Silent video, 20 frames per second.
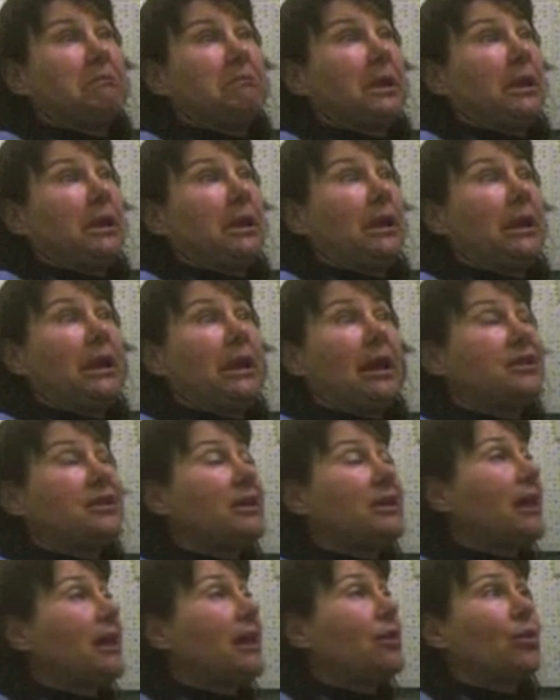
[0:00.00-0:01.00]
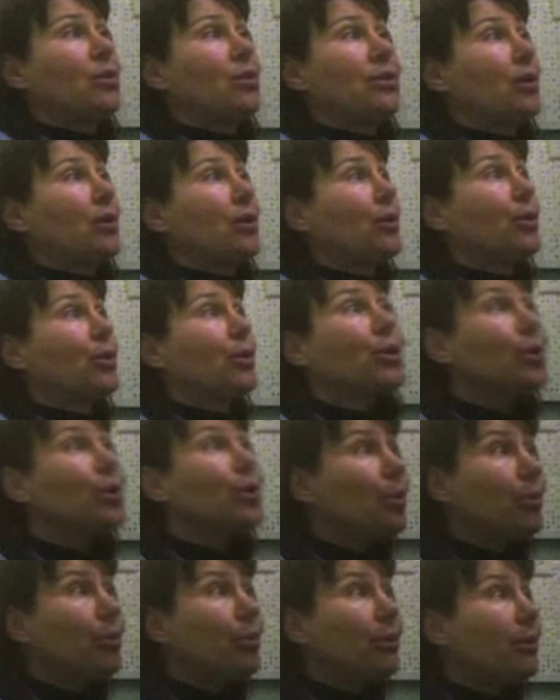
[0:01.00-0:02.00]
he got together with our
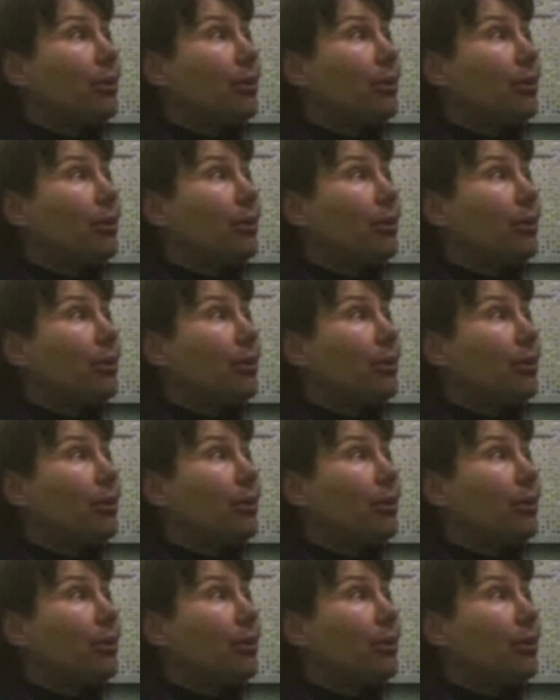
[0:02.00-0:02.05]
group.